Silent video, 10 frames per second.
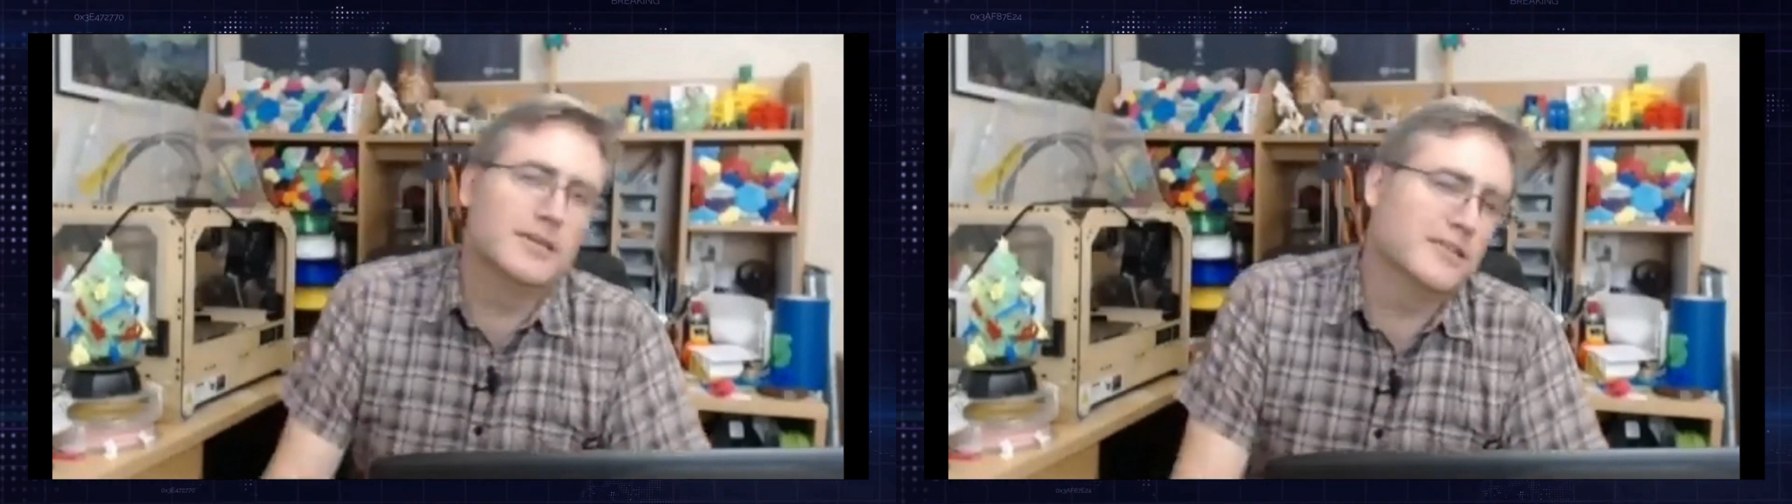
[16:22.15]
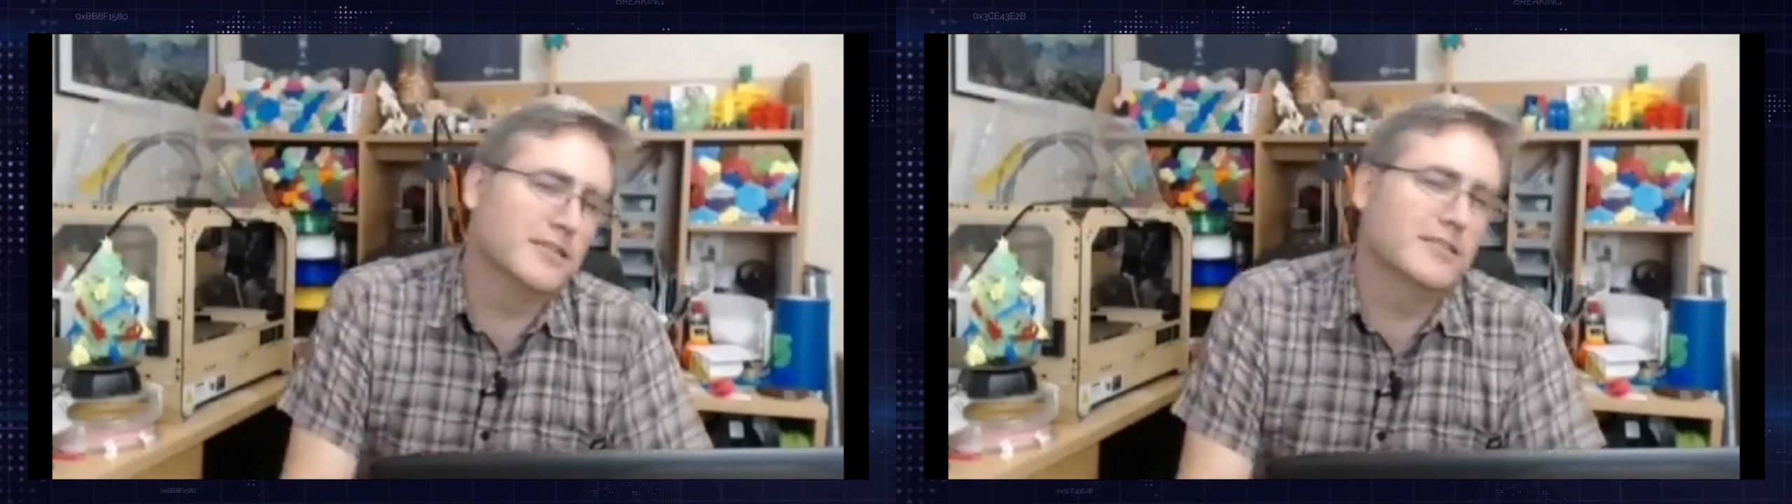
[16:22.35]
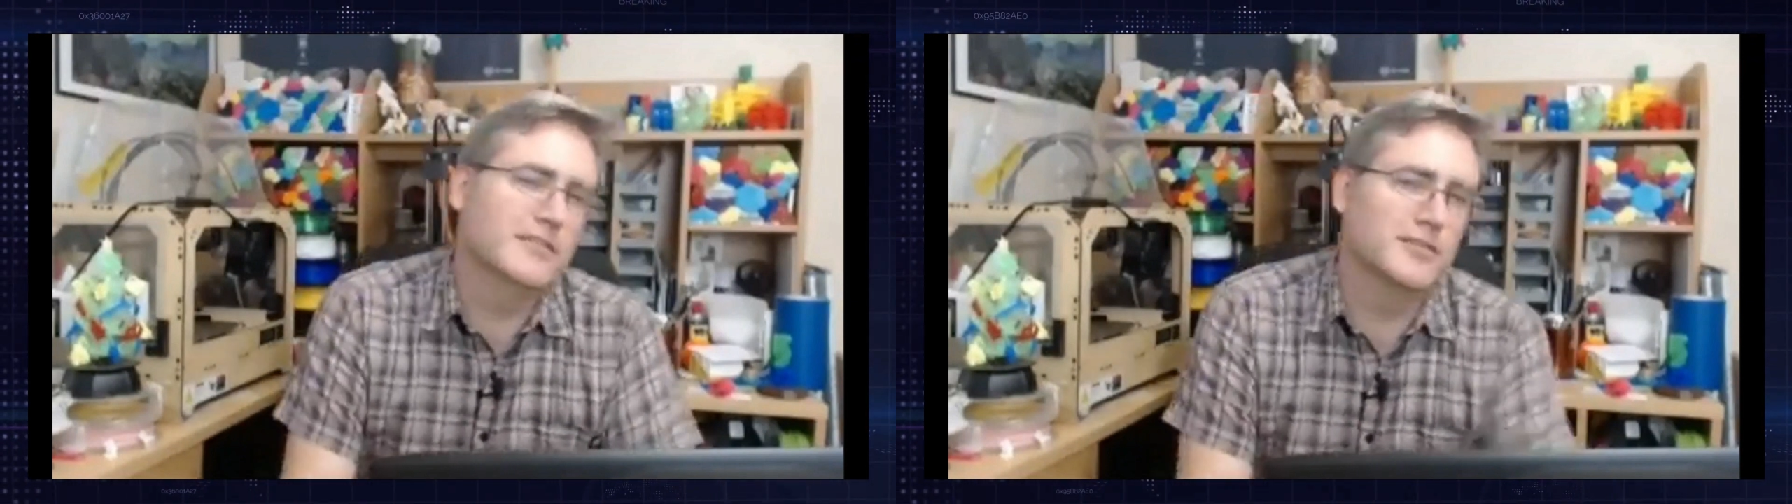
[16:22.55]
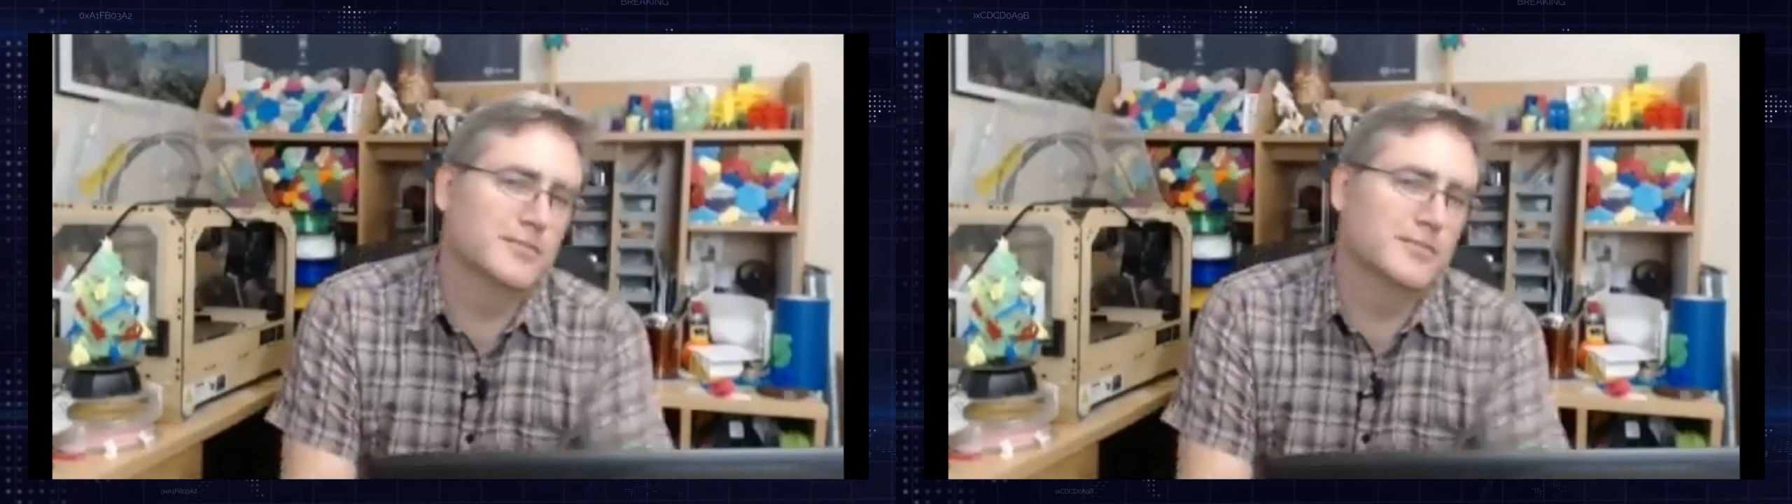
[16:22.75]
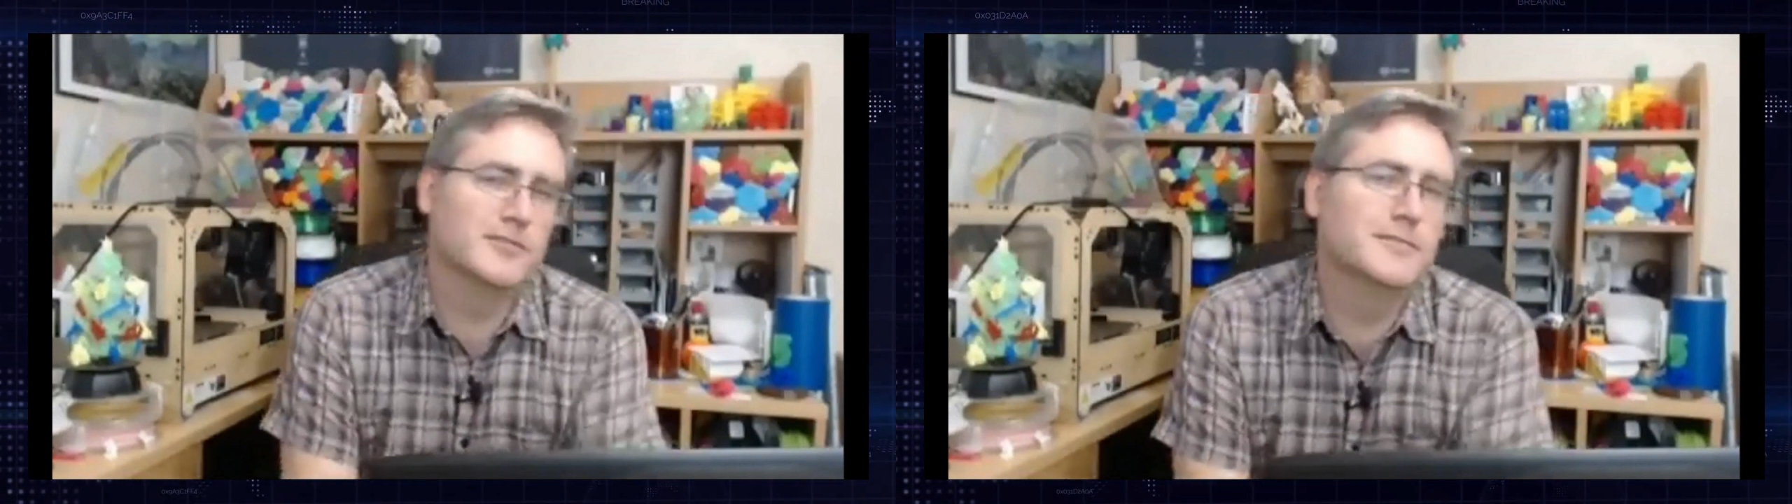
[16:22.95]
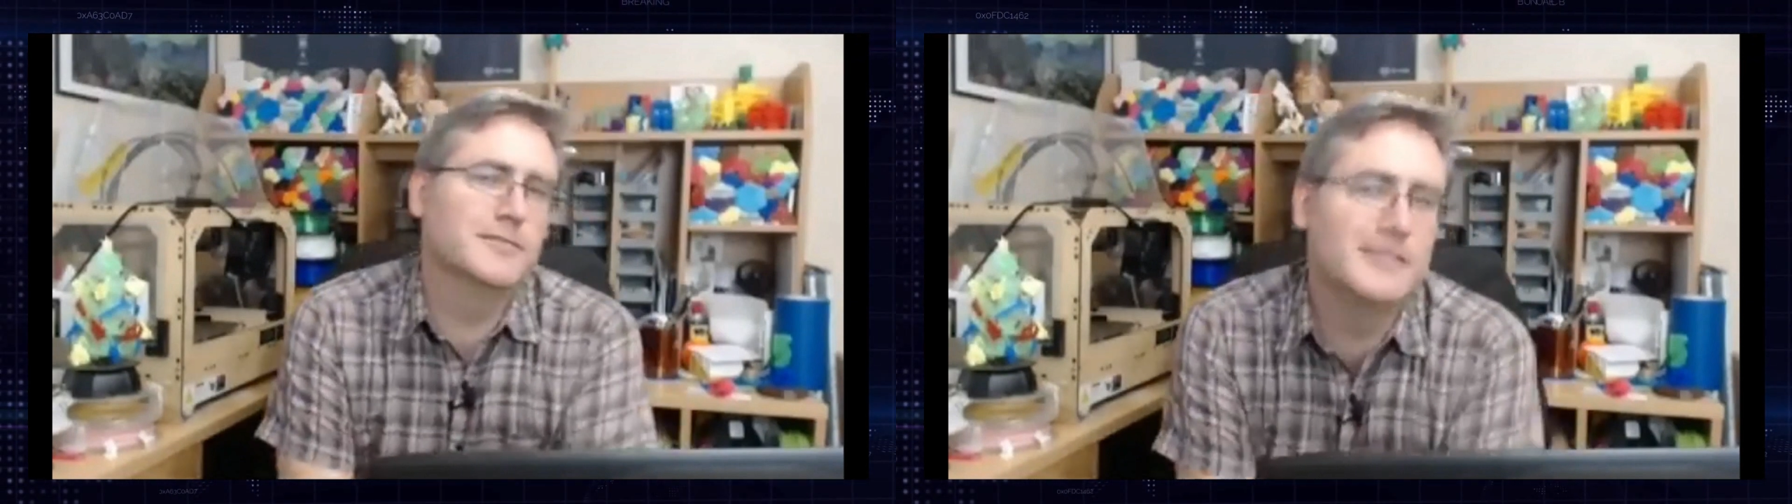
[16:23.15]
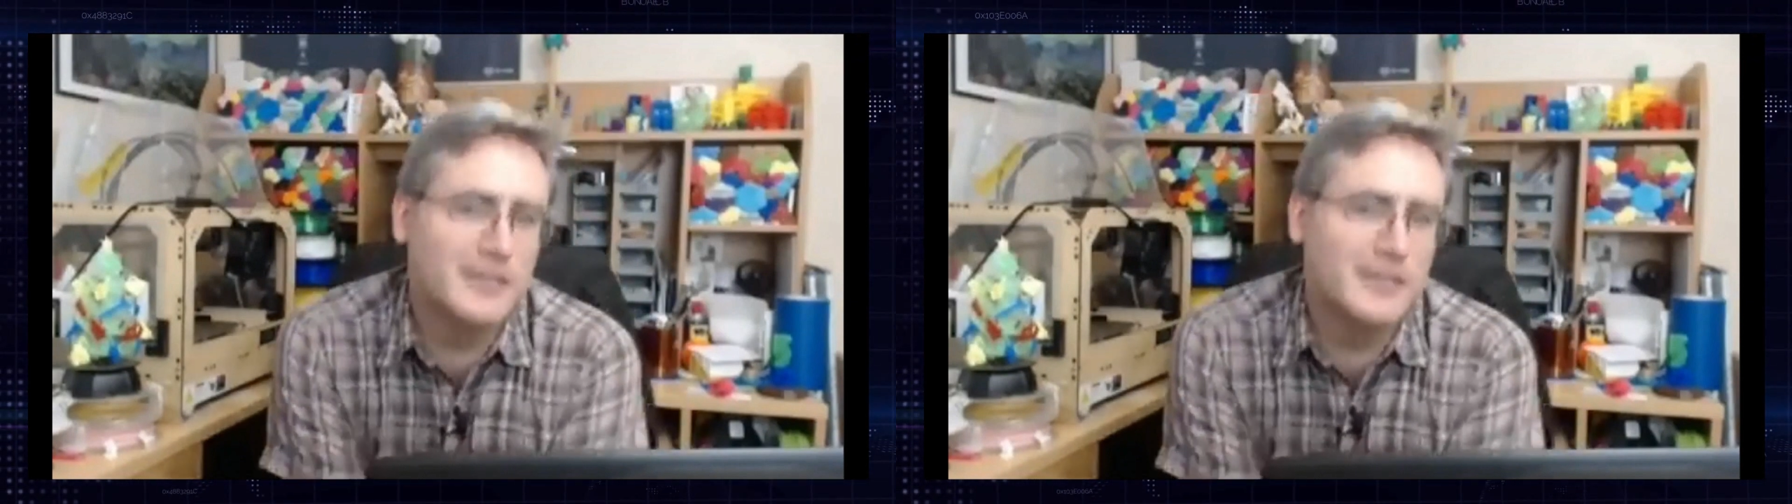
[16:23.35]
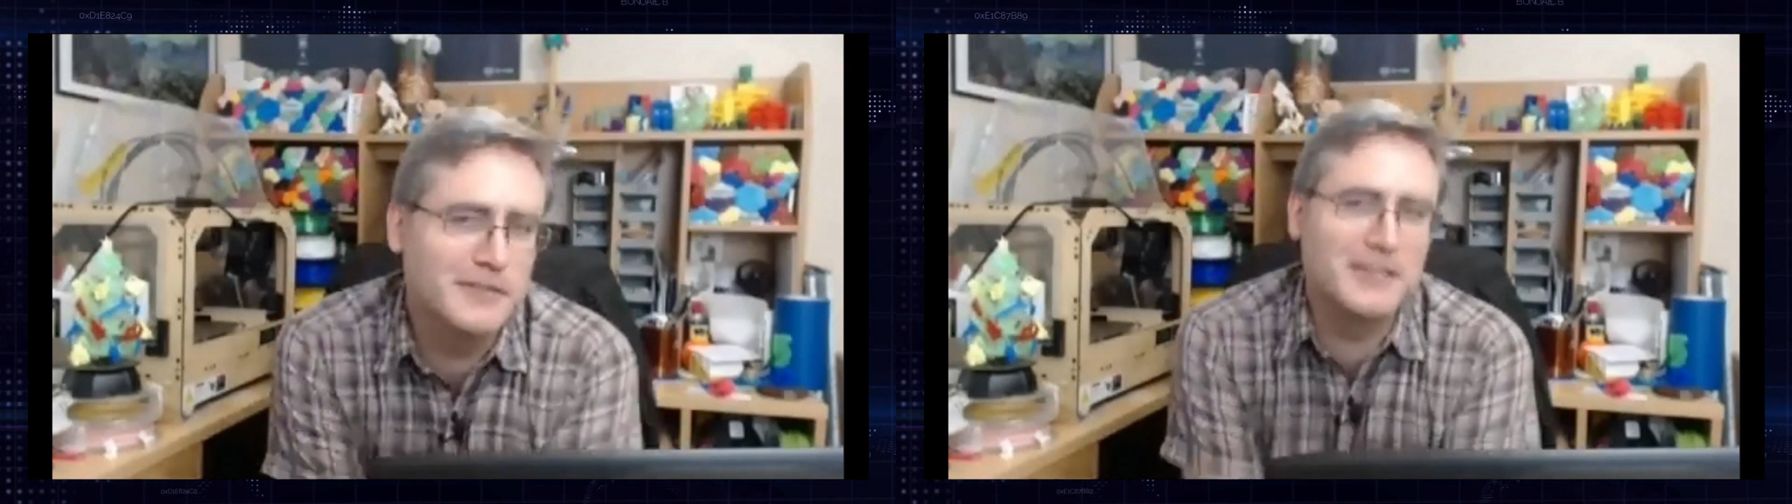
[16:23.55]
out a large portion of my
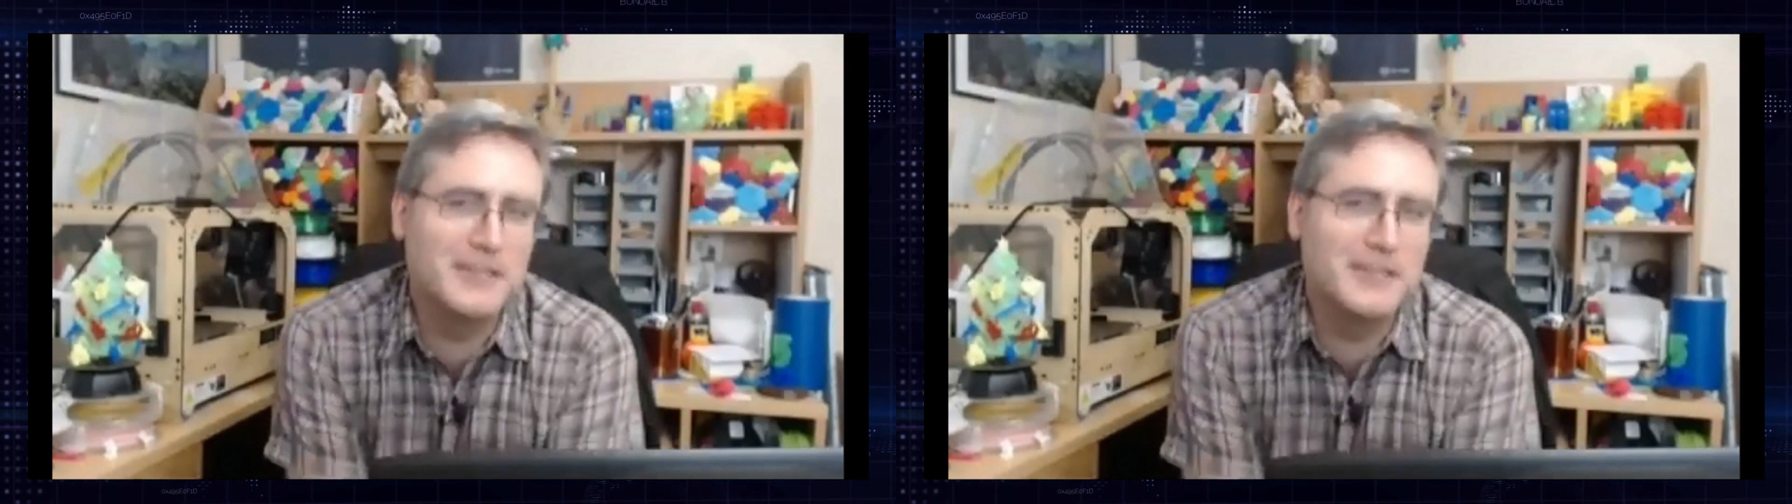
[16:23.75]
design phase.